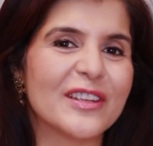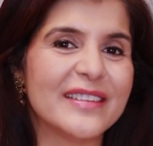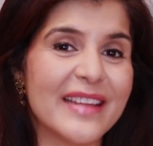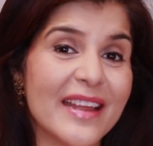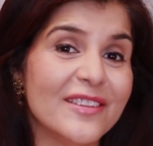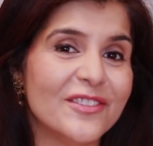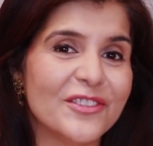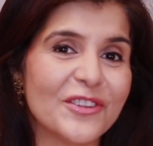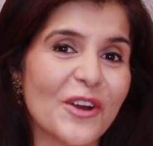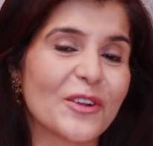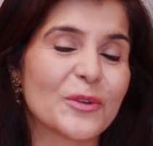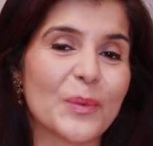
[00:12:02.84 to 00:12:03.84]
got 10
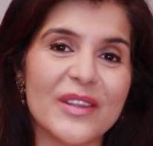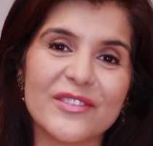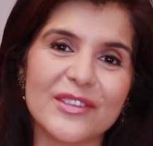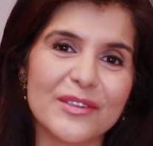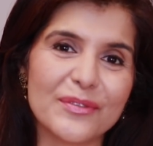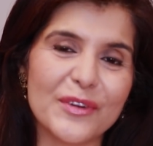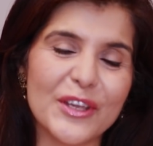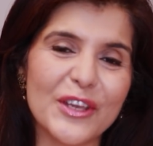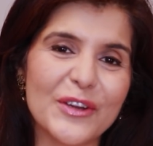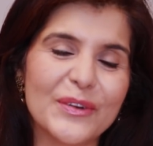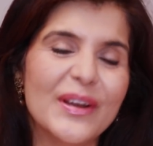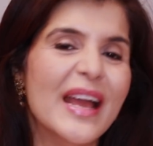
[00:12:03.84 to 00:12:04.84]
short questions for
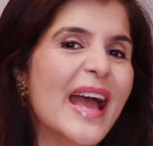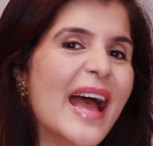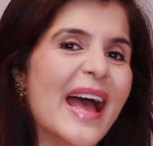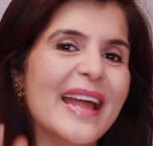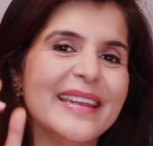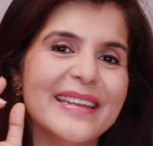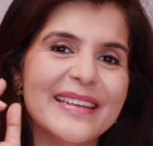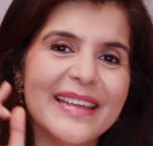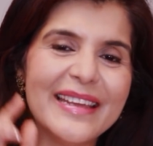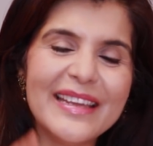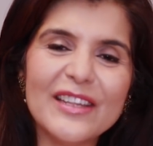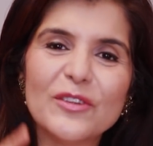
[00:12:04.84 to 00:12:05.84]
you, and in
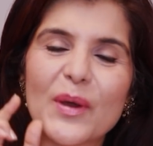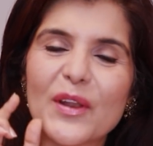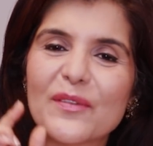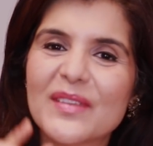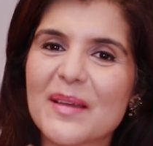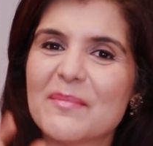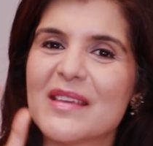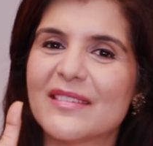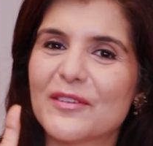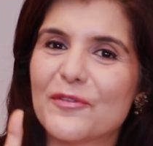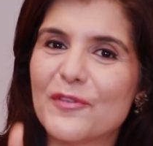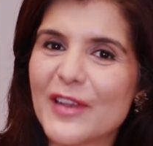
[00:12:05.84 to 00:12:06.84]
each one of them
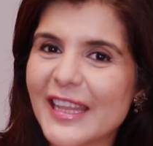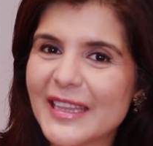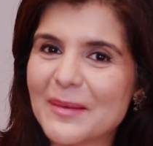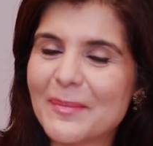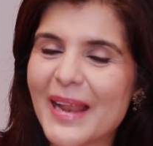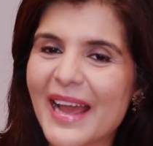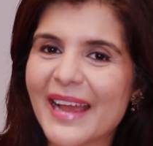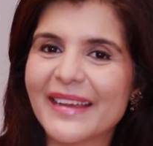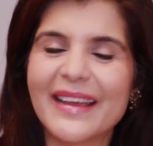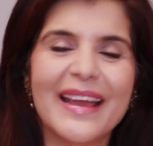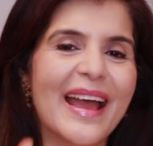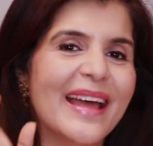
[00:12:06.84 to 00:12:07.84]
there's a fill in the
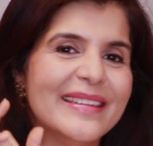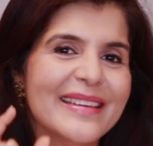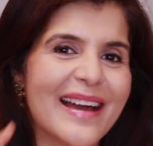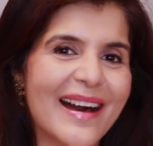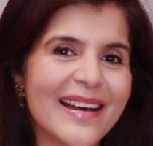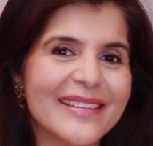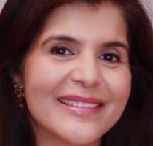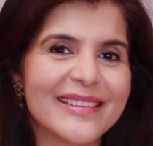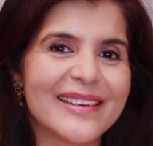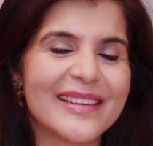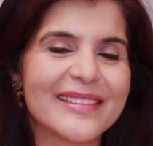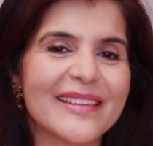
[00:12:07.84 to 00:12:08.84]
blank and the
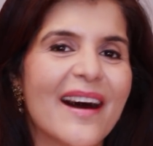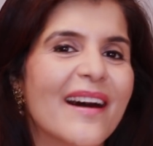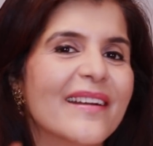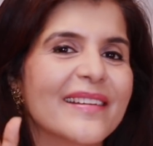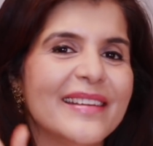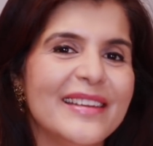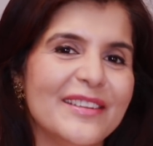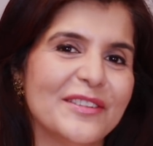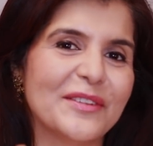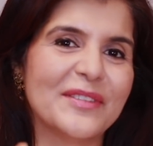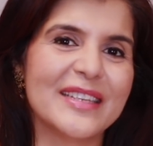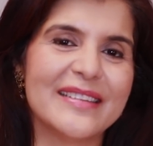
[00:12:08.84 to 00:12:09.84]
answers are
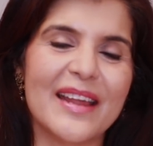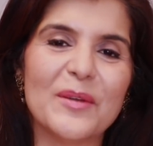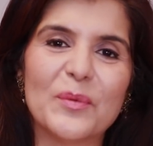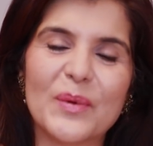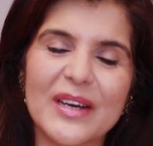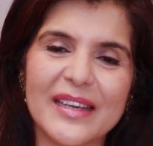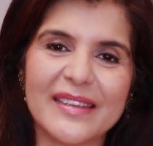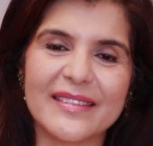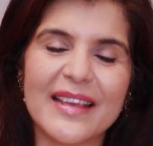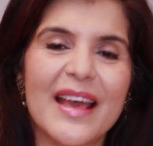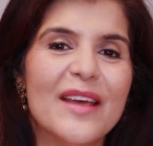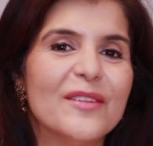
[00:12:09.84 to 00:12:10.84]
each of the 10
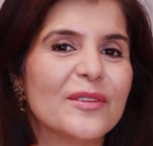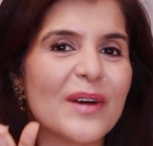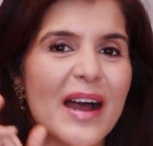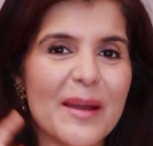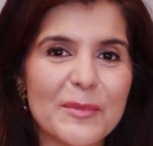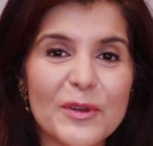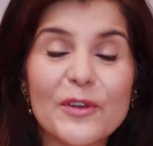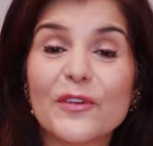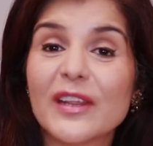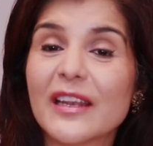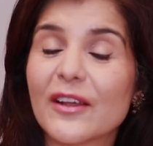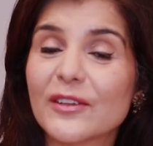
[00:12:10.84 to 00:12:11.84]
words. So I'm going to
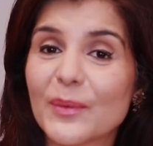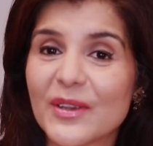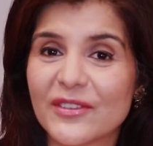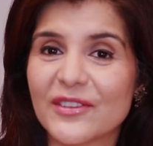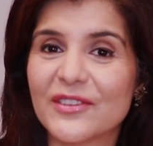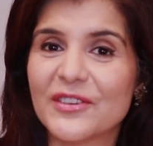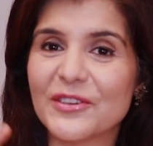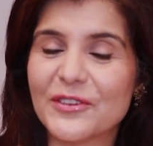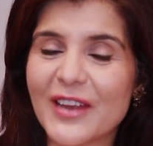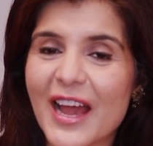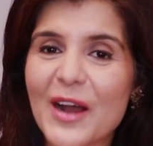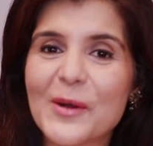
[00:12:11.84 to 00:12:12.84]
read out the questions to you
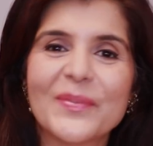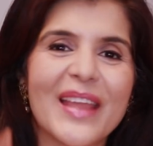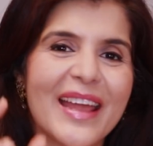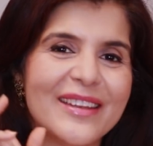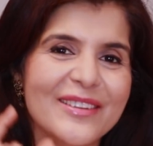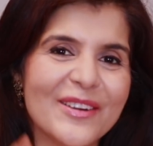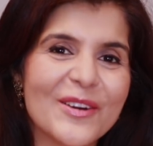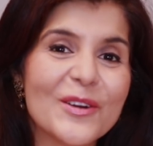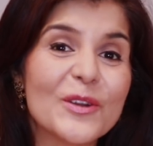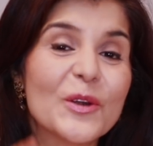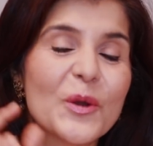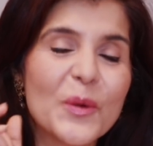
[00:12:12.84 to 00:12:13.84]
now, and you're
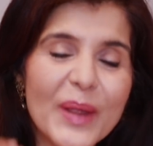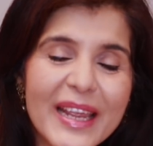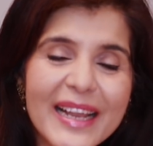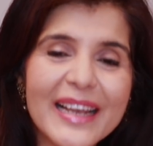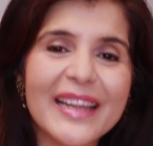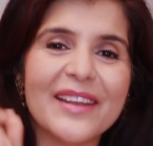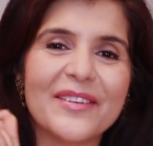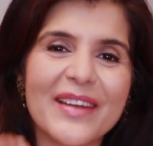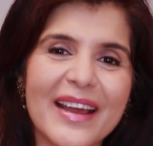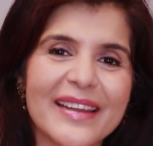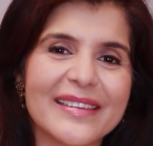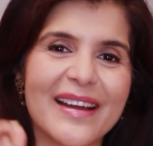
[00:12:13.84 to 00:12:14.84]
going to quickly
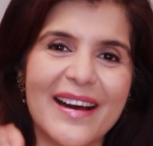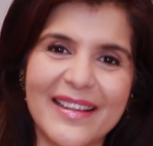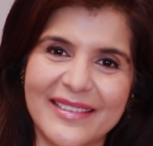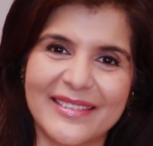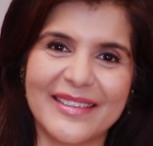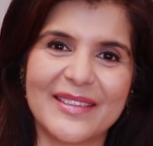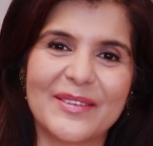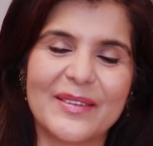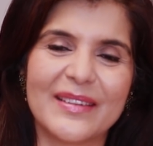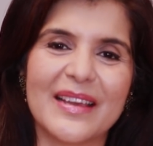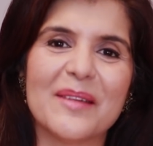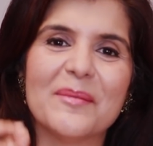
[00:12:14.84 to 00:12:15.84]
write answers to
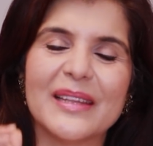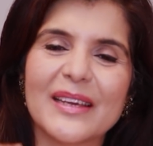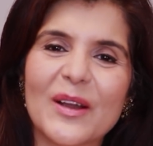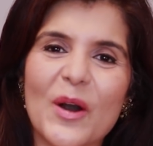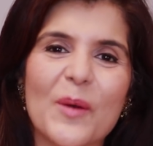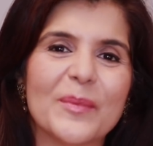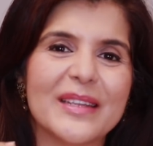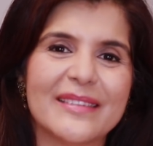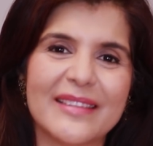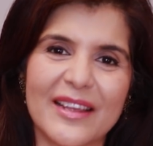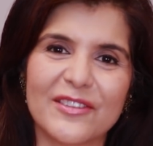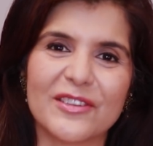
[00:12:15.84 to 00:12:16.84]
them in the comment
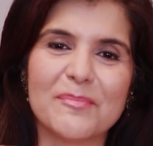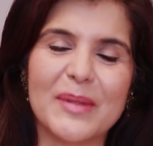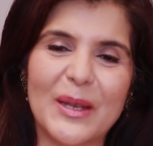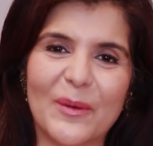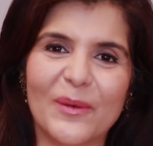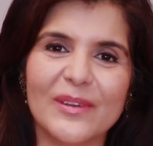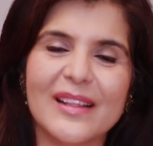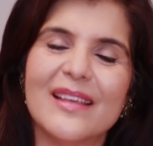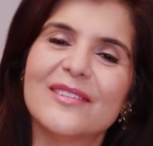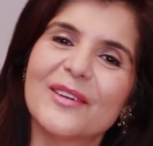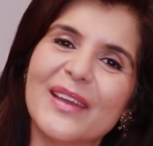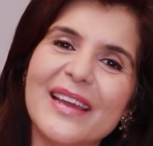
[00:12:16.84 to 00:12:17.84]
section below.
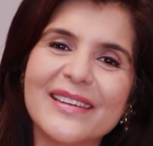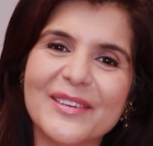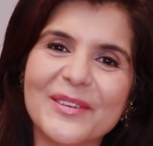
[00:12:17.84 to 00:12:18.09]
So here